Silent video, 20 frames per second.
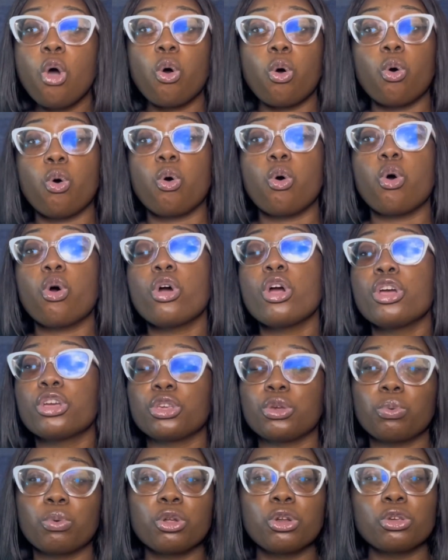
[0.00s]
or
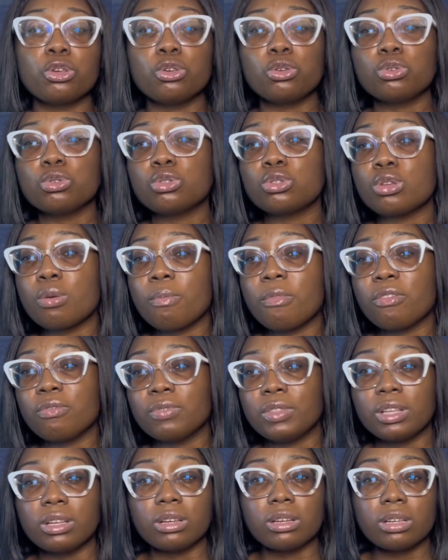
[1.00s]
you want to use some
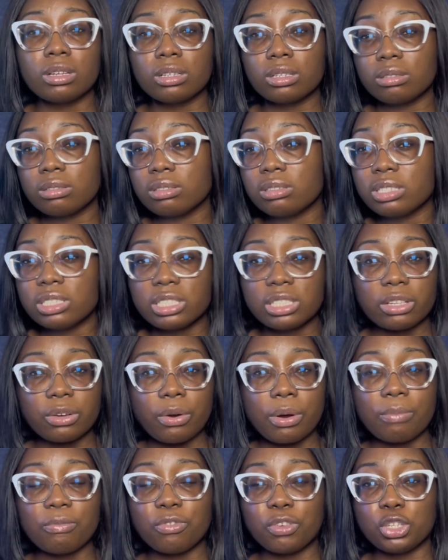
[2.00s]
of the
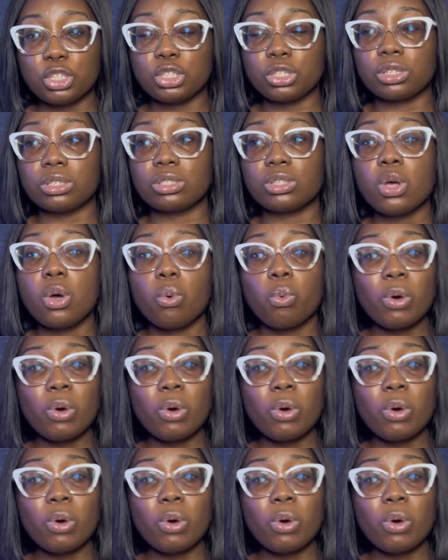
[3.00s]
Instagram features.